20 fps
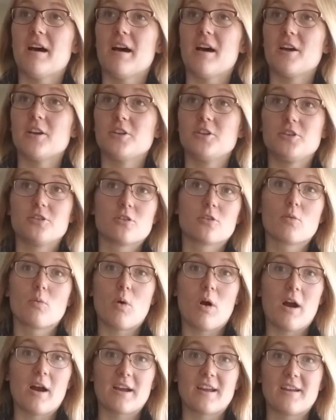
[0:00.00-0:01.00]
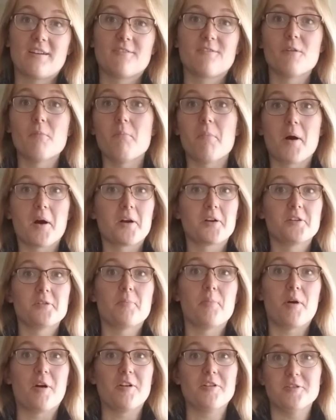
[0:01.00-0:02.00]
you're walking from barn to
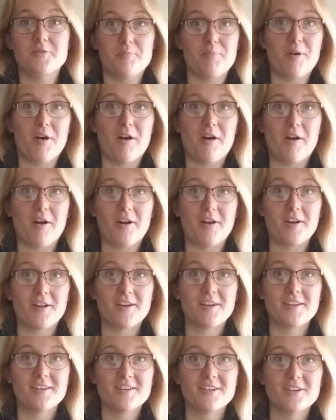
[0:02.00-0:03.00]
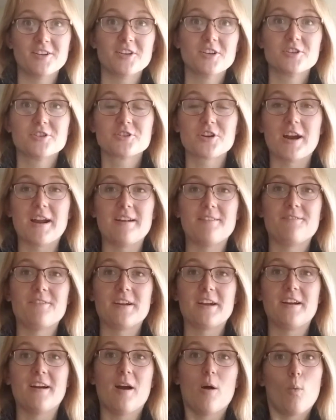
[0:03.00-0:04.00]
barn to barn trying to
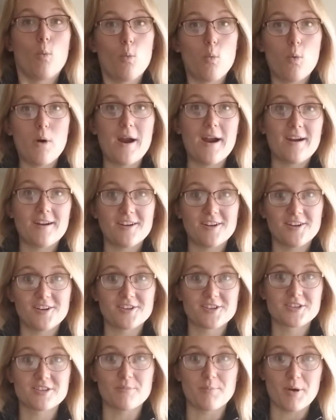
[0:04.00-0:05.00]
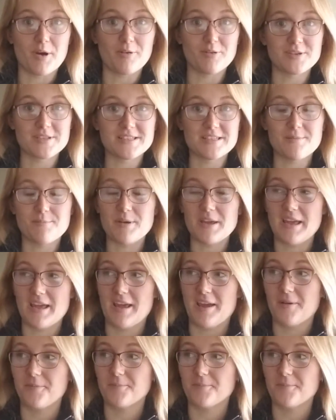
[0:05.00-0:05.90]
figure out where you're supposed to be.